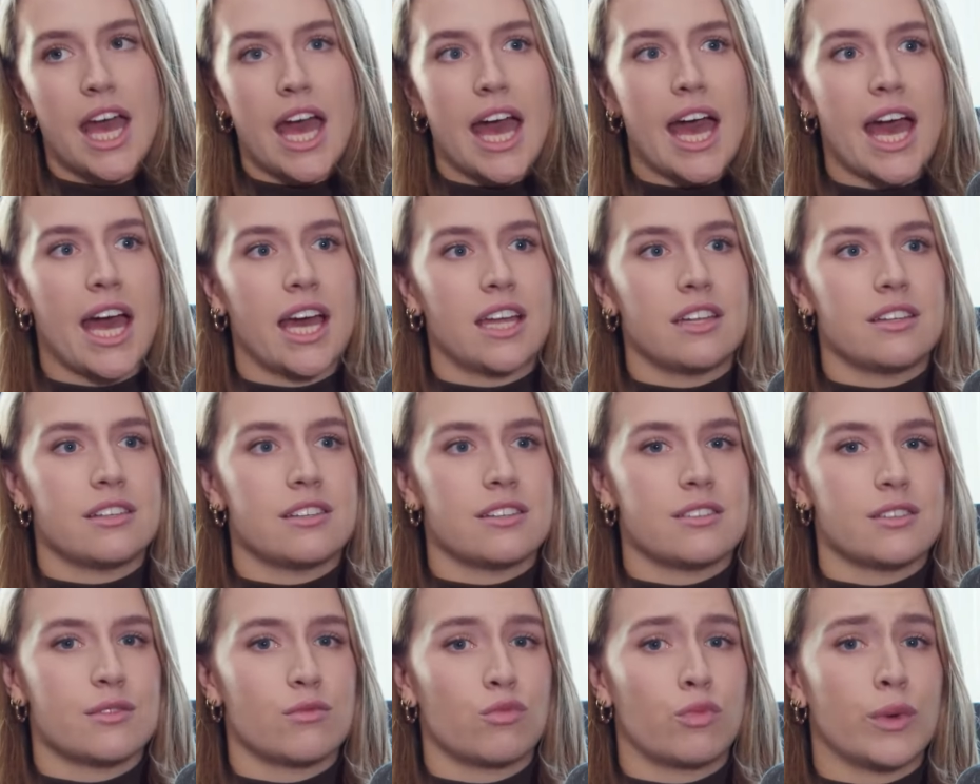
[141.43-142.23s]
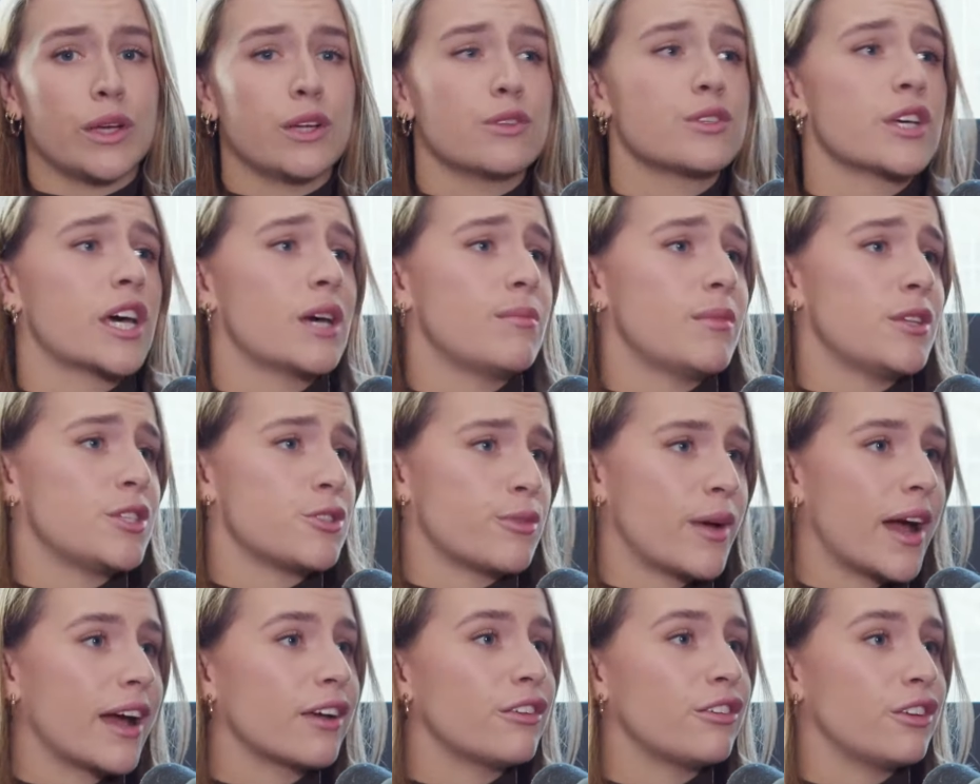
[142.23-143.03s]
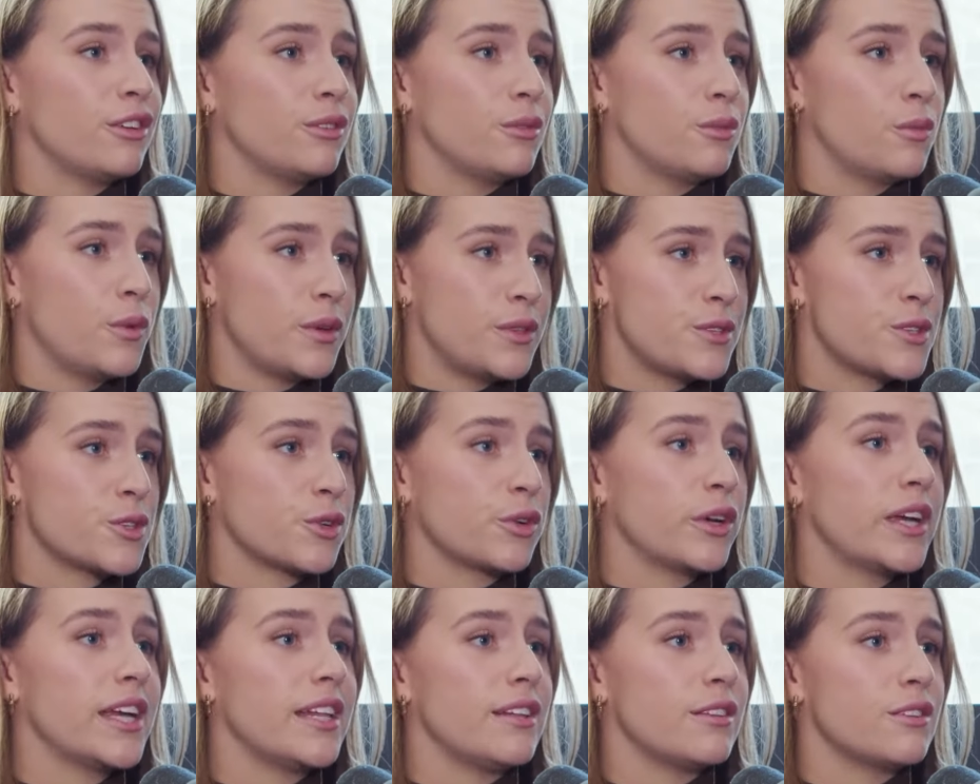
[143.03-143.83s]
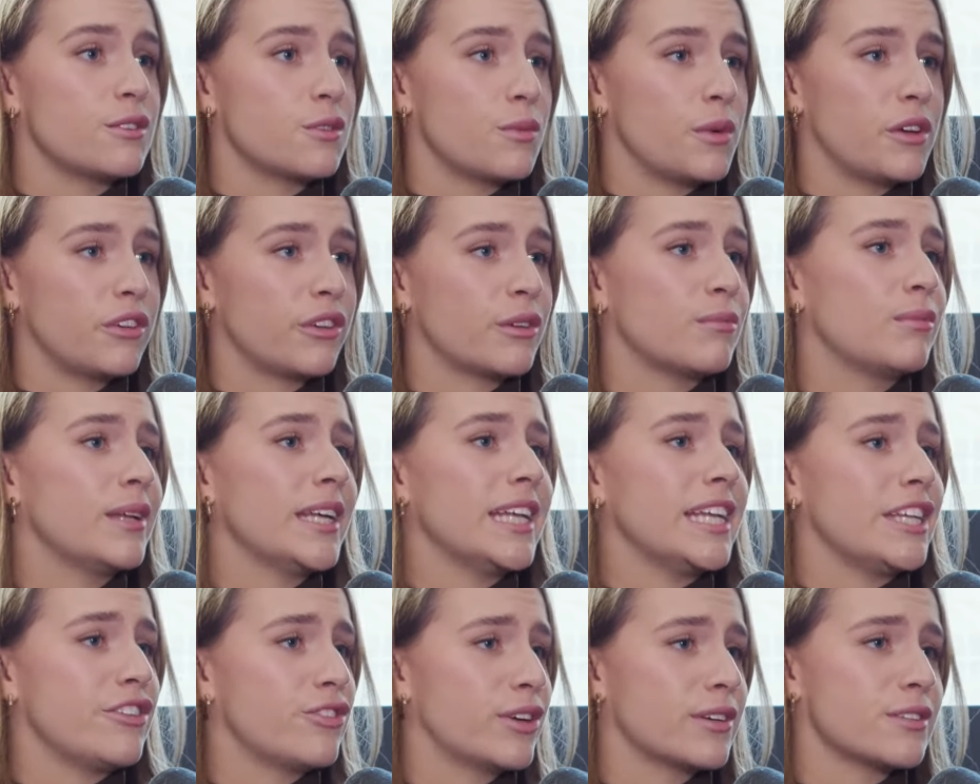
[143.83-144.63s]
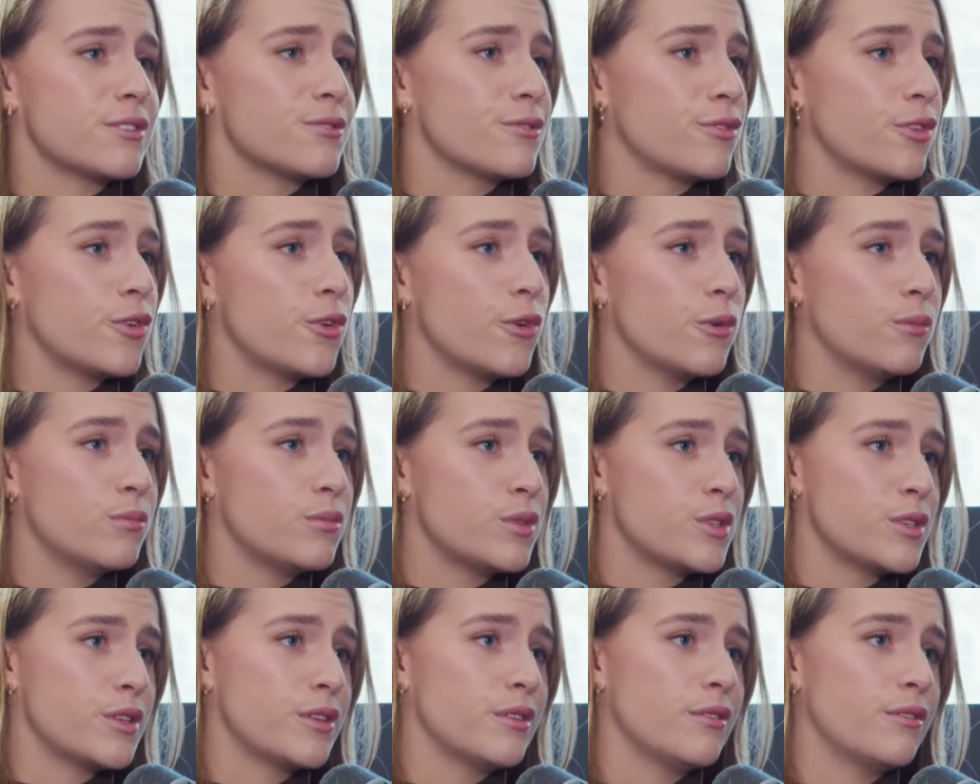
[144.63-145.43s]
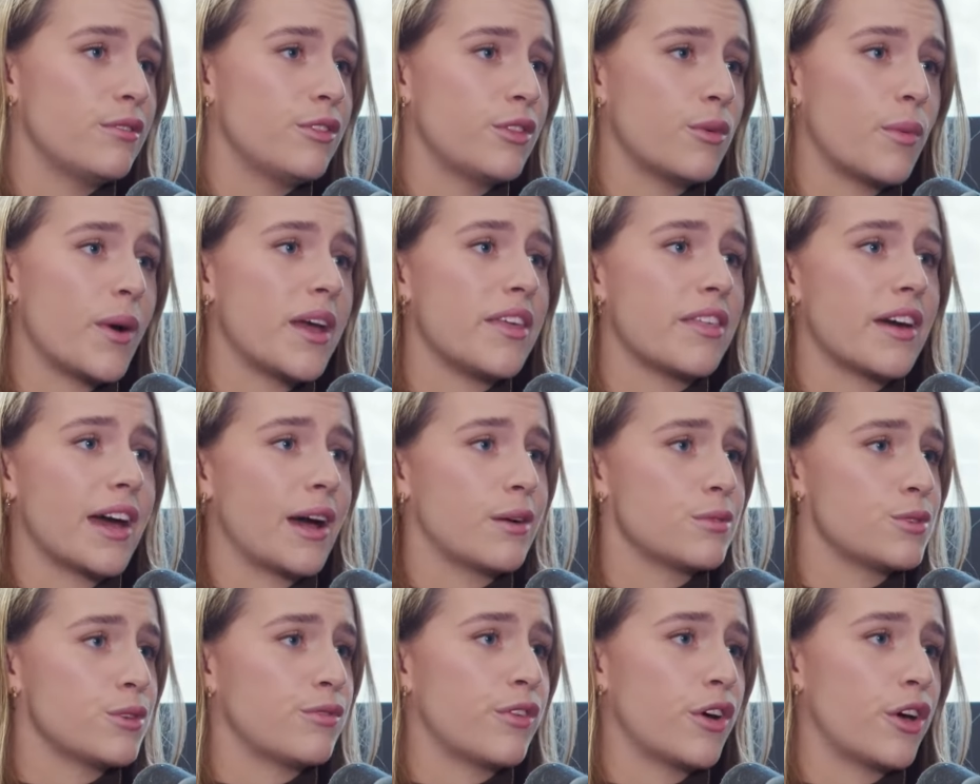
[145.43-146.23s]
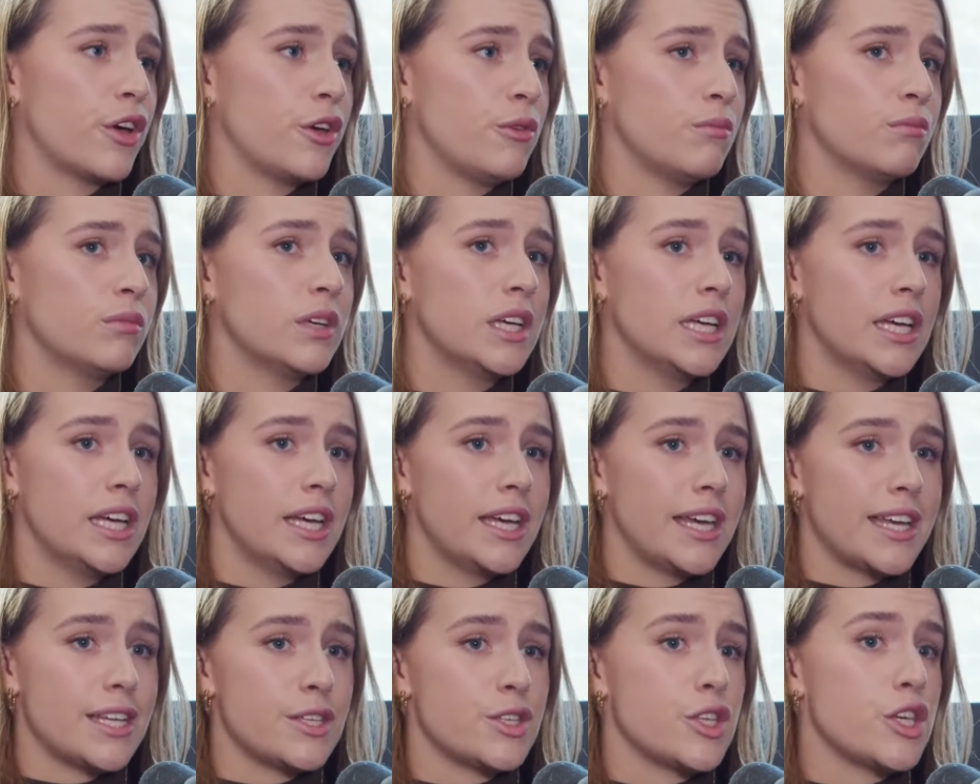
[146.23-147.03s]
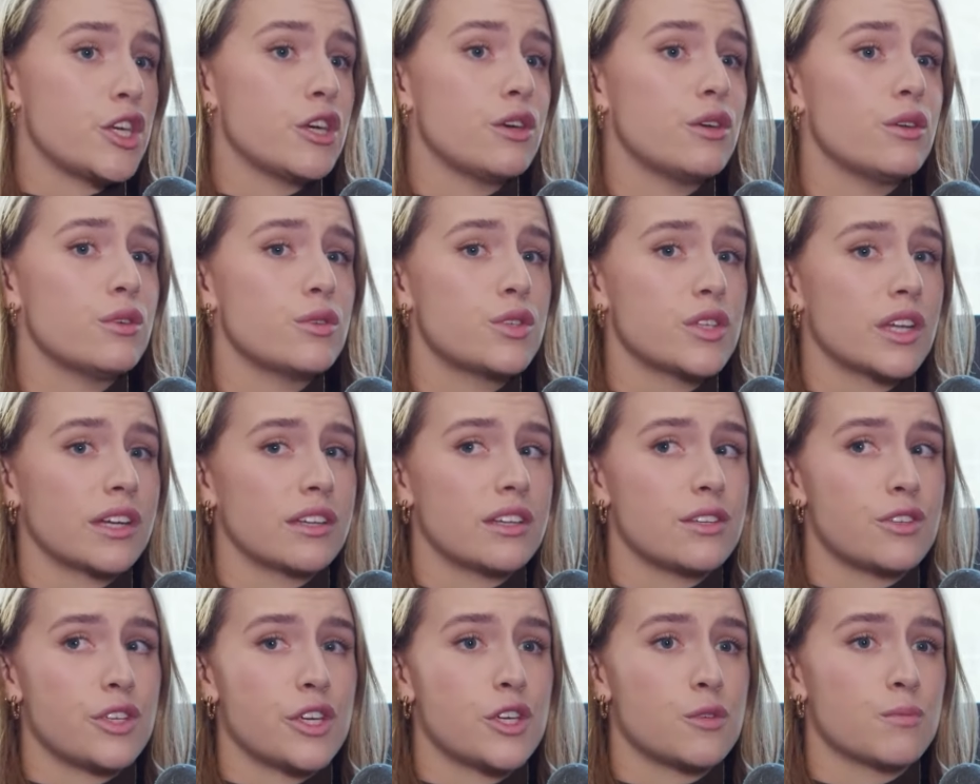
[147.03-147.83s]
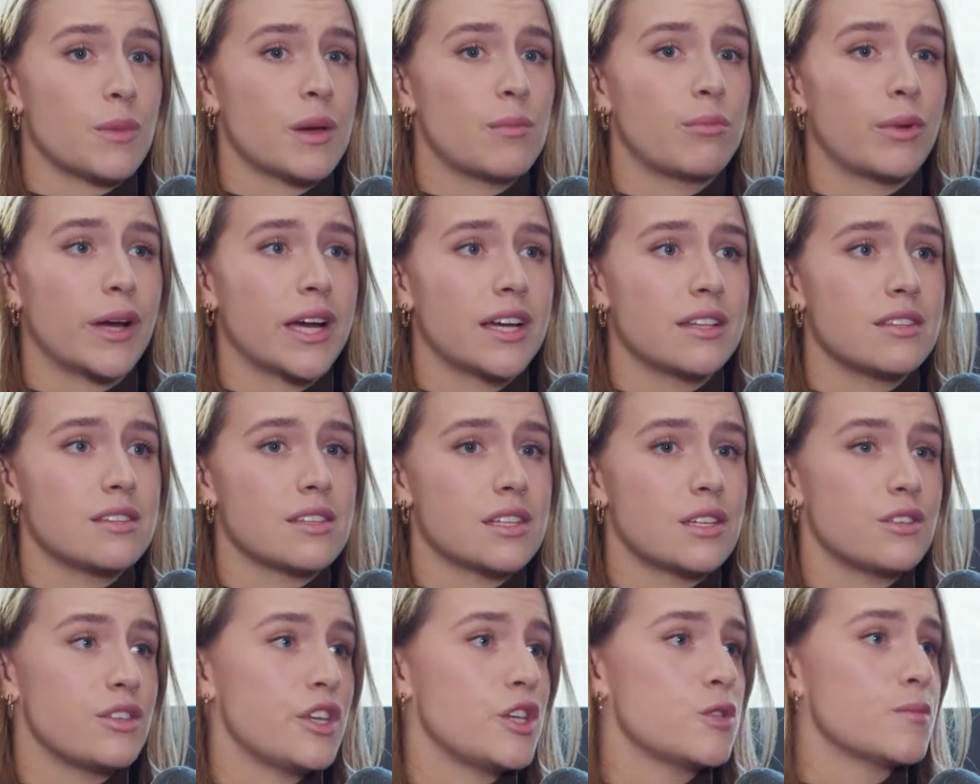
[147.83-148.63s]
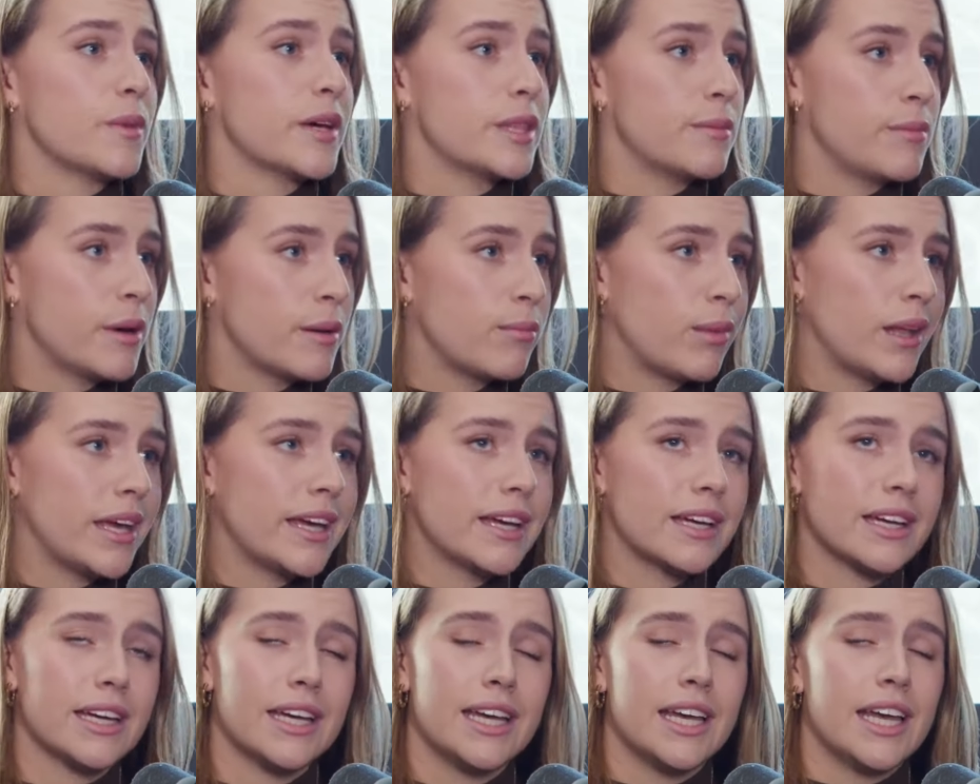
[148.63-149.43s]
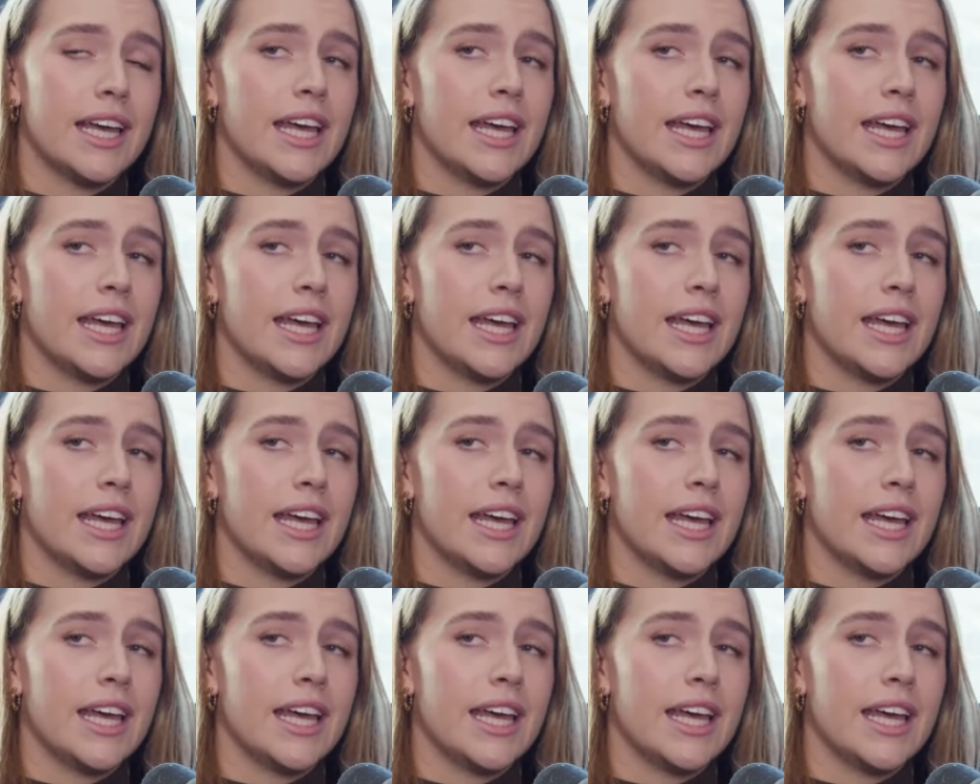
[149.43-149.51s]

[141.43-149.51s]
and real-time interaction with screens, which completely transforms the way that out of home is used and is used by brands and is used by the public.